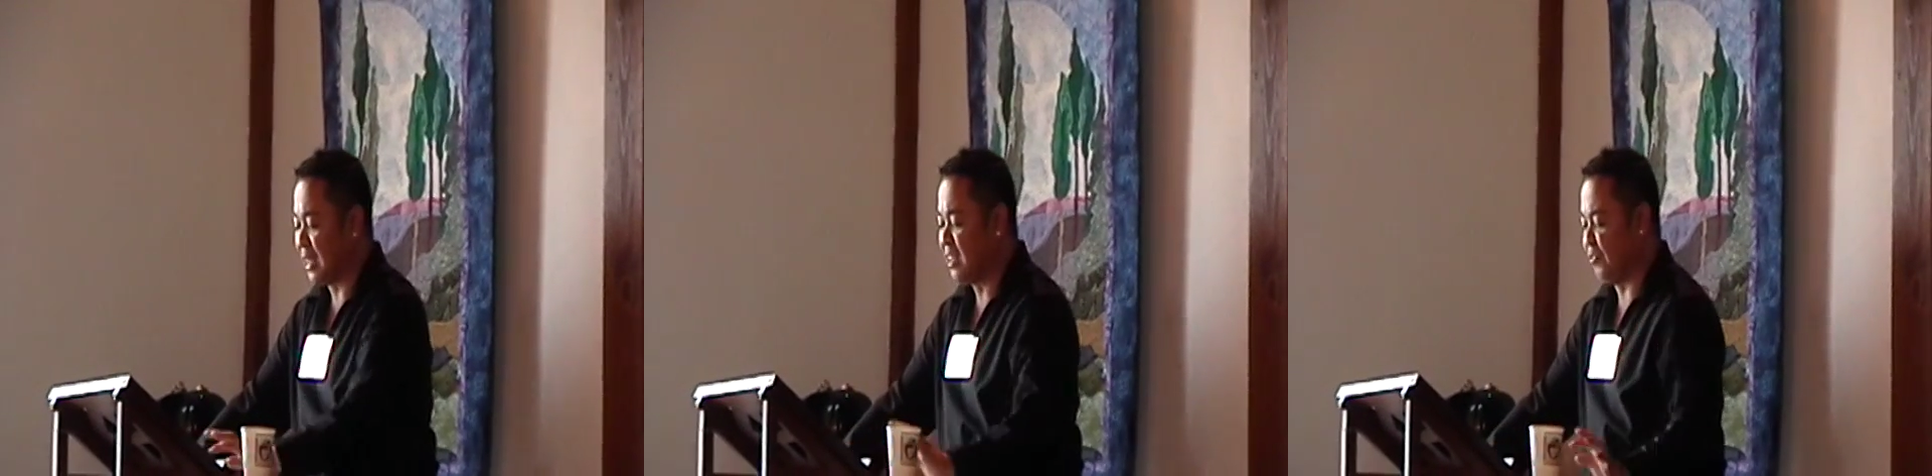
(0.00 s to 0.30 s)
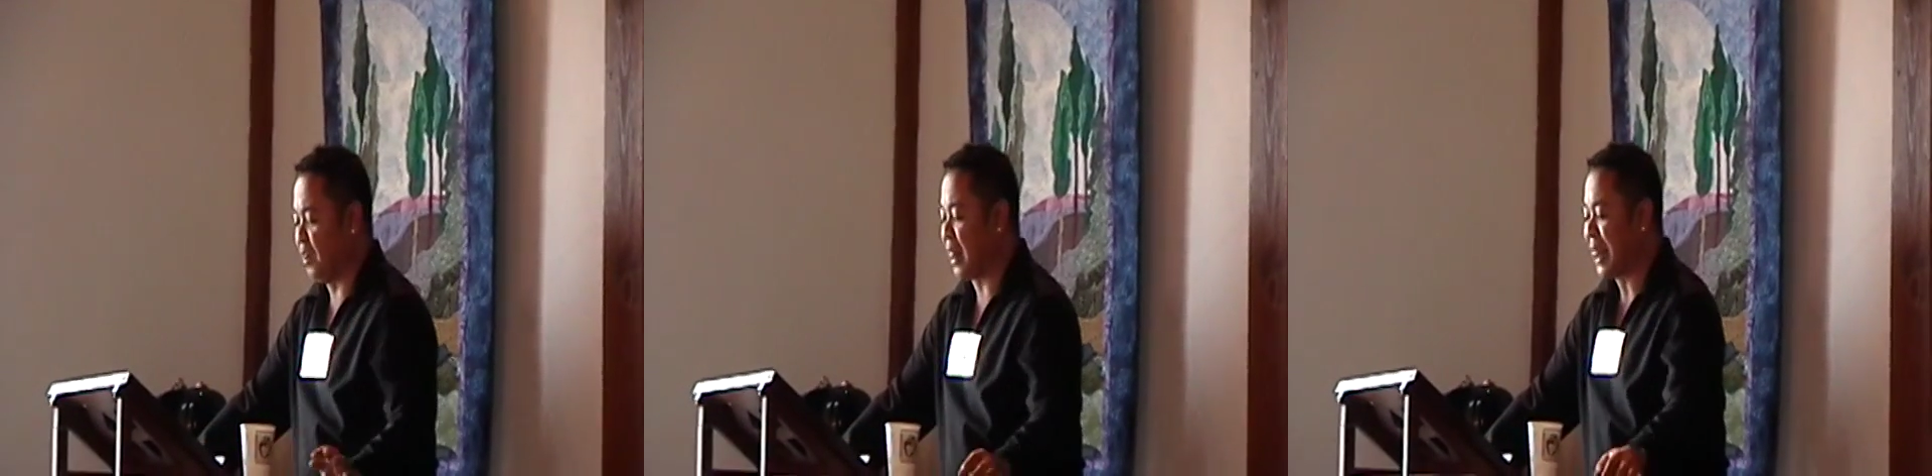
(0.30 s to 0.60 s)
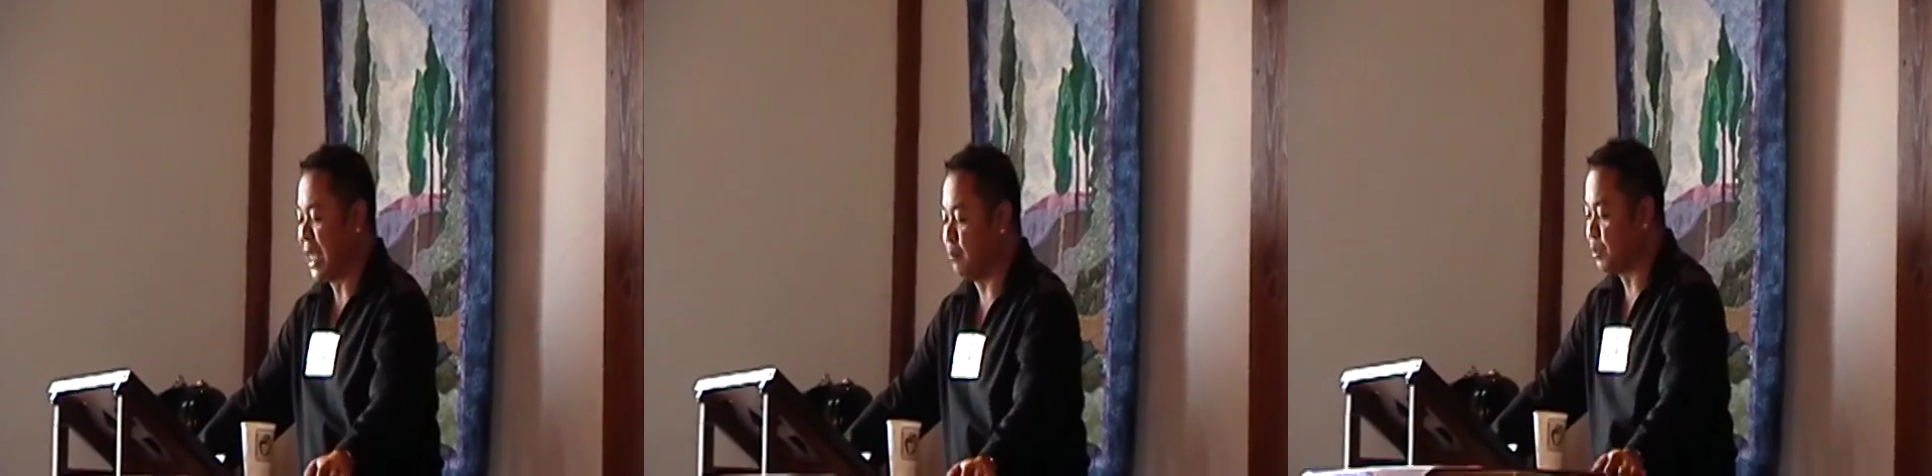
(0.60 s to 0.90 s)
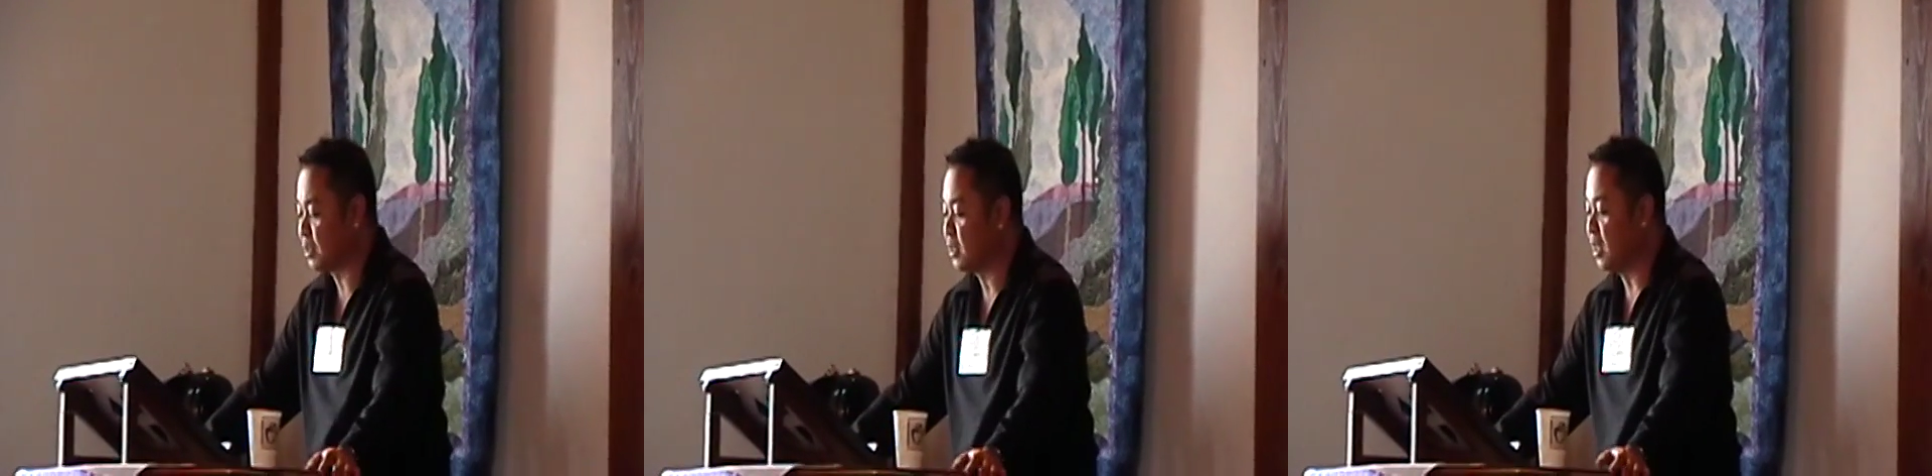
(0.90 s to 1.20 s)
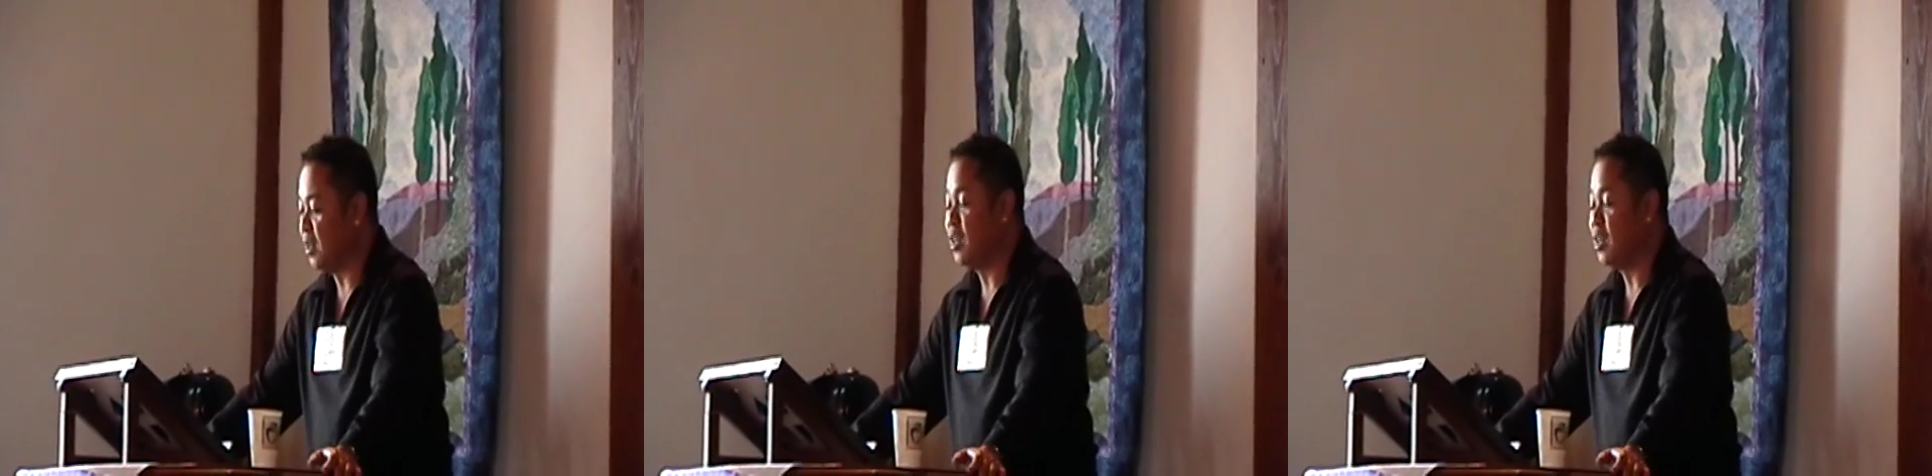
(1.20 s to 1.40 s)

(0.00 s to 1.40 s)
the different themes